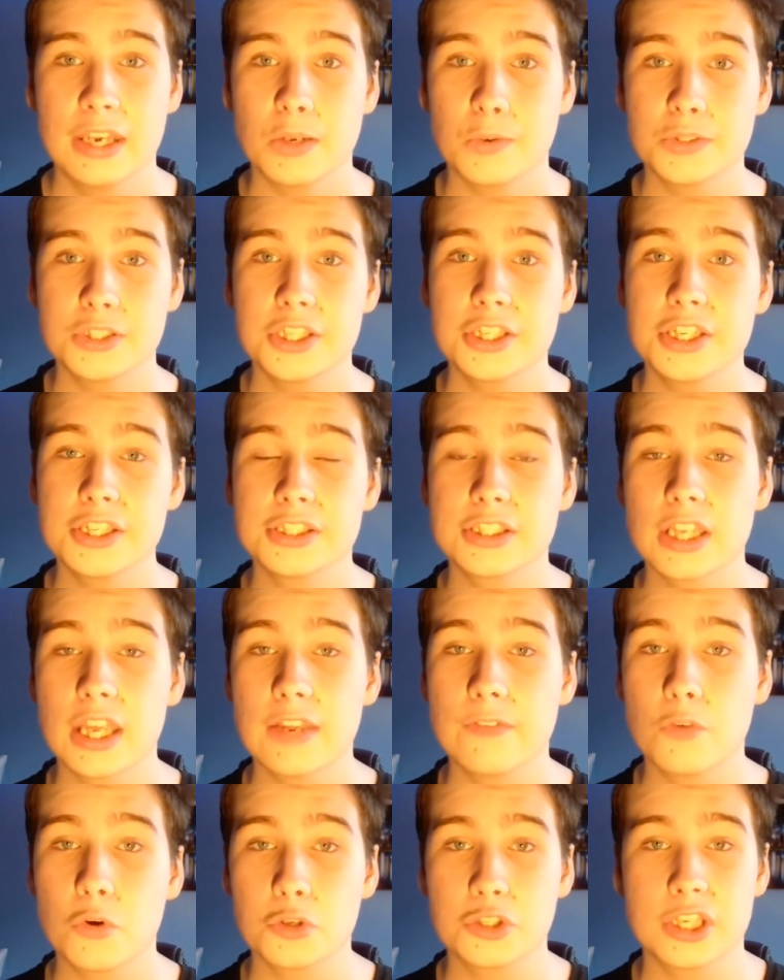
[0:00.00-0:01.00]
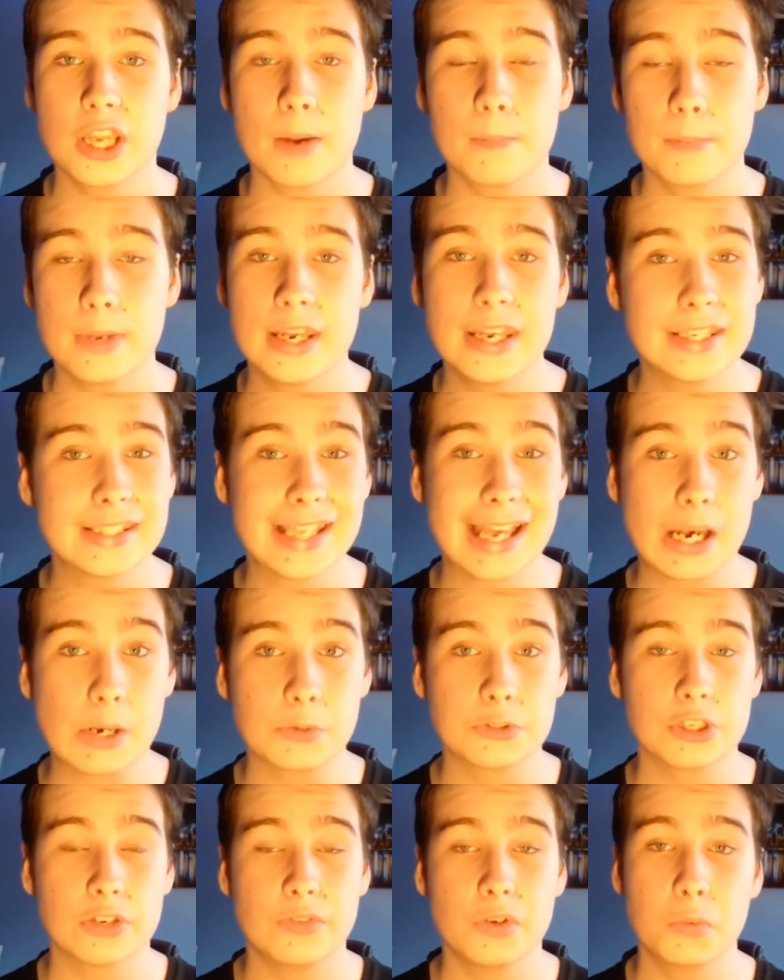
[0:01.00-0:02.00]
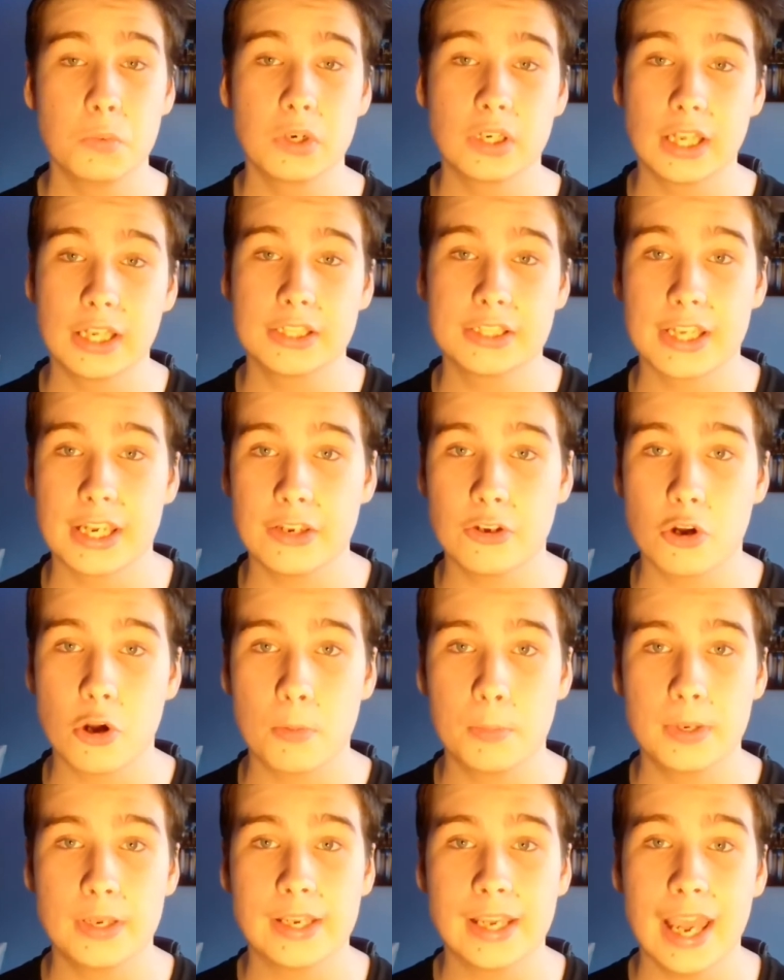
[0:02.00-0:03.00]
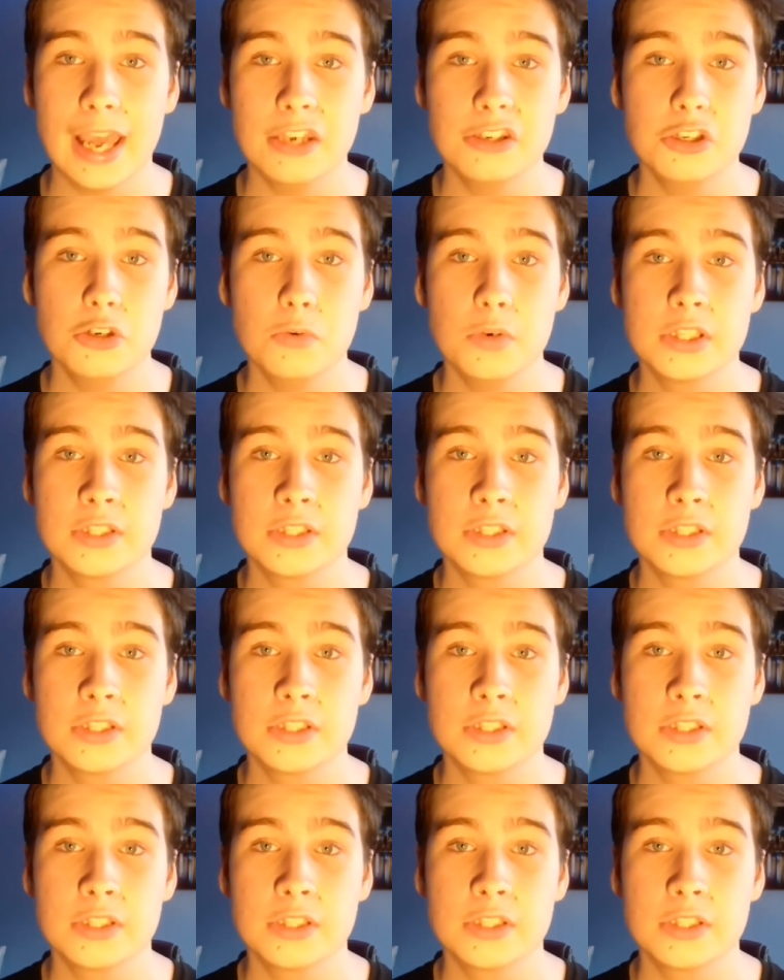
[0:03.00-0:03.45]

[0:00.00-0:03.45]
Now, as I did say, of course the album is out, so if you would like to get your copy, you can do.